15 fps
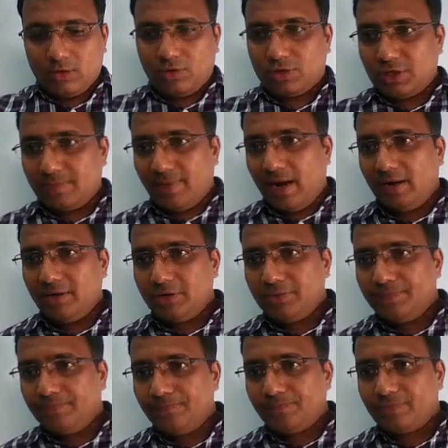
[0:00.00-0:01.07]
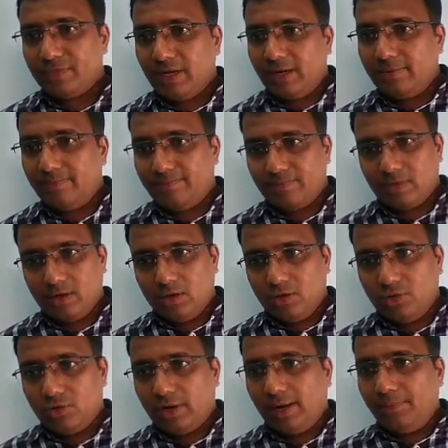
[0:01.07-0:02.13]
Question mark. Then
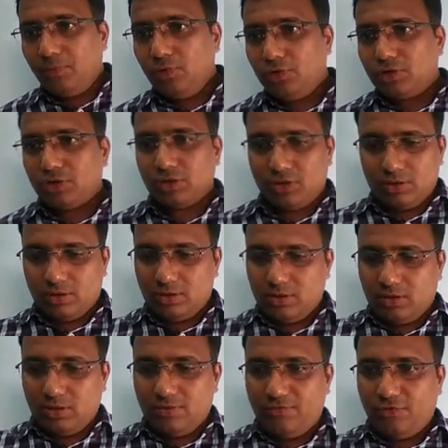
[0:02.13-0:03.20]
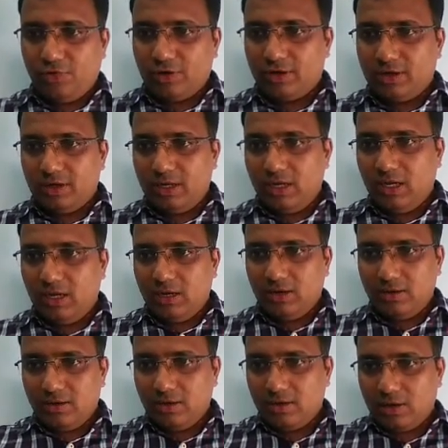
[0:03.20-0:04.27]
you can put 40
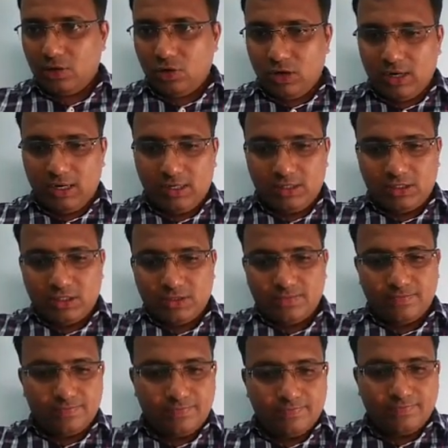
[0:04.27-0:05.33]
kilohertz.